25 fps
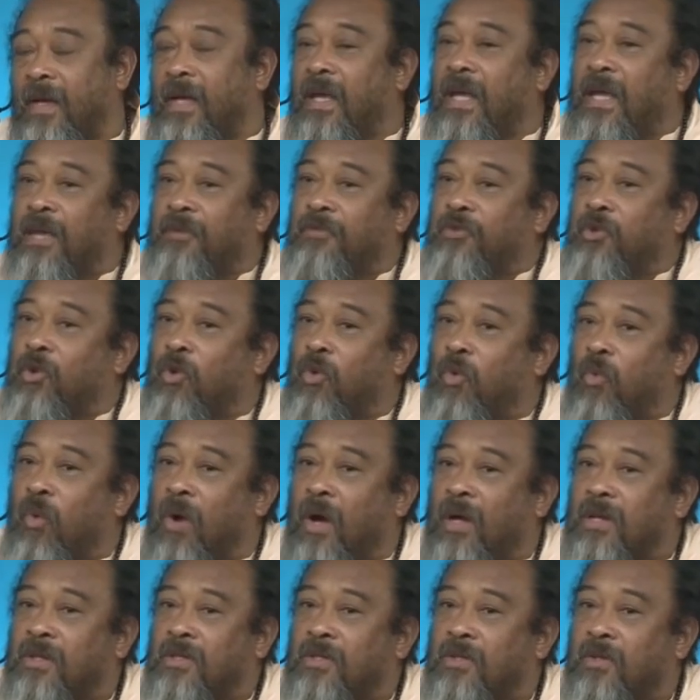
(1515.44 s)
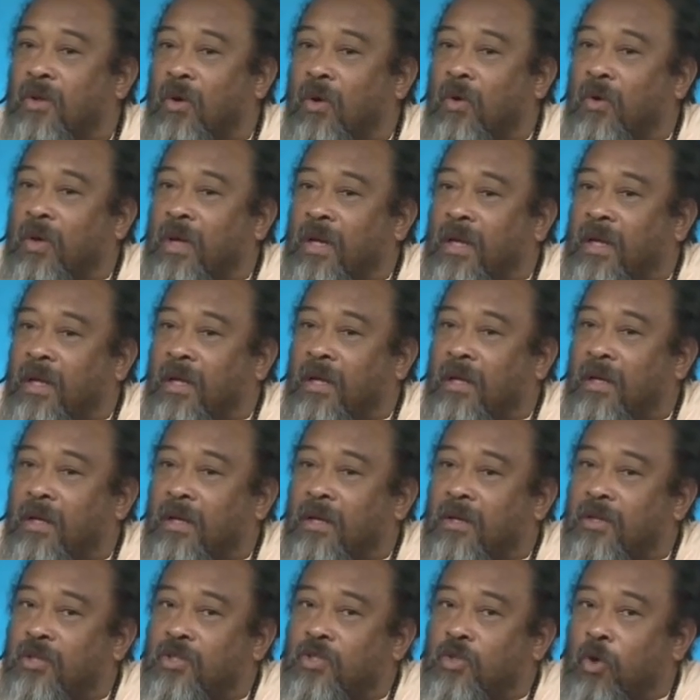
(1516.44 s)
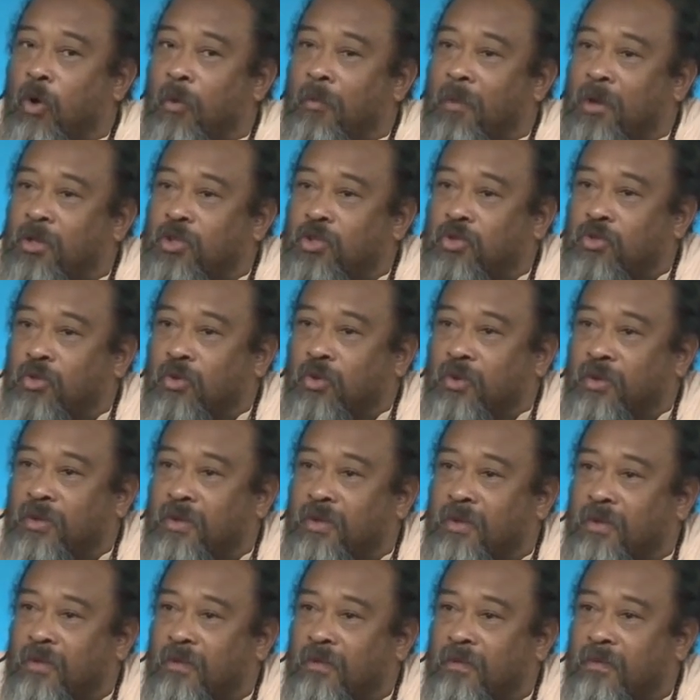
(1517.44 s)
If you want only so much truth,